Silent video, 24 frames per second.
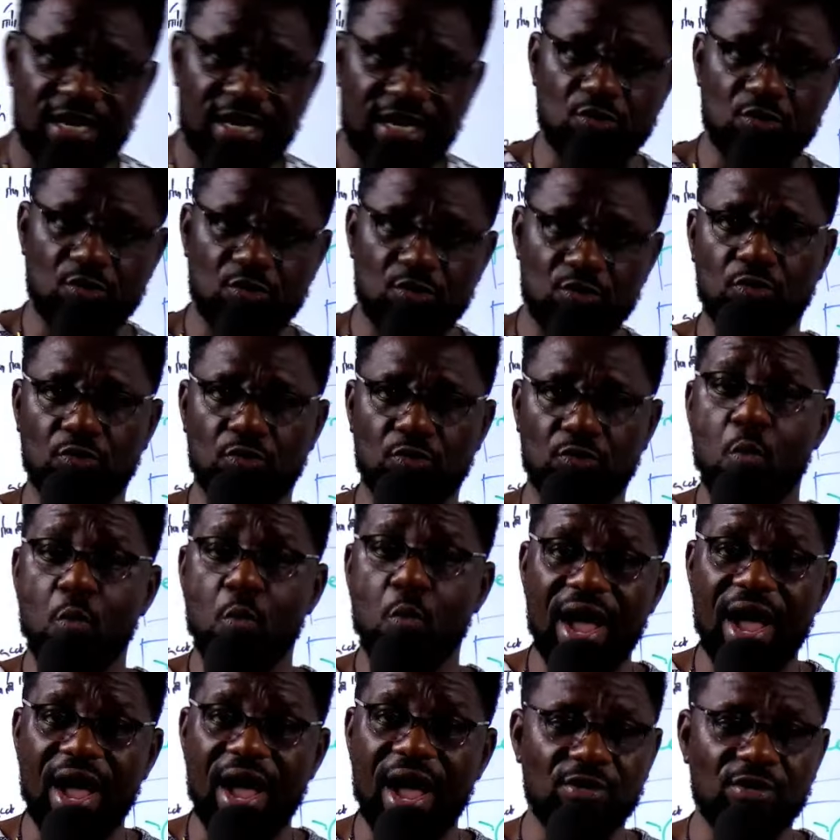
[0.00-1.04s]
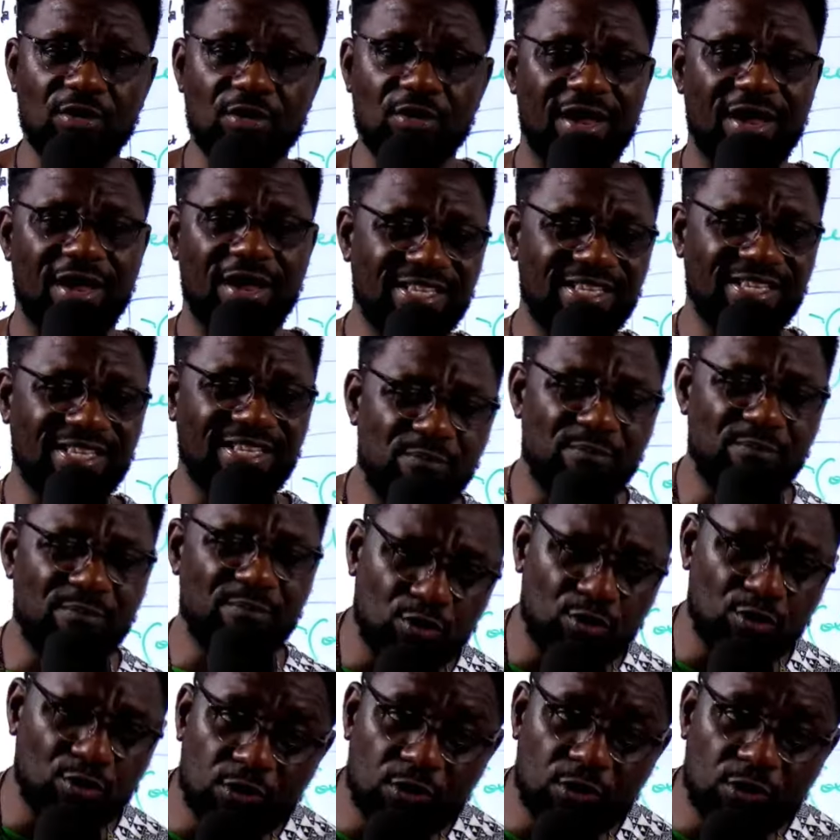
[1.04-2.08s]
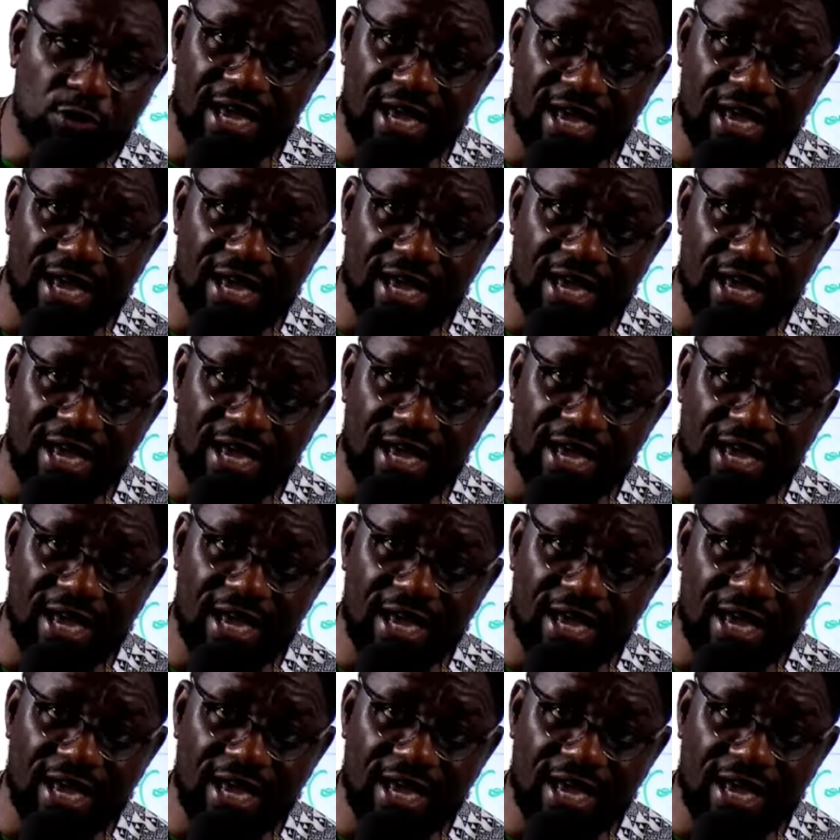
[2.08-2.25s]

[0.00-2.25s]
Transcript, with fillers: Why? You can write a book today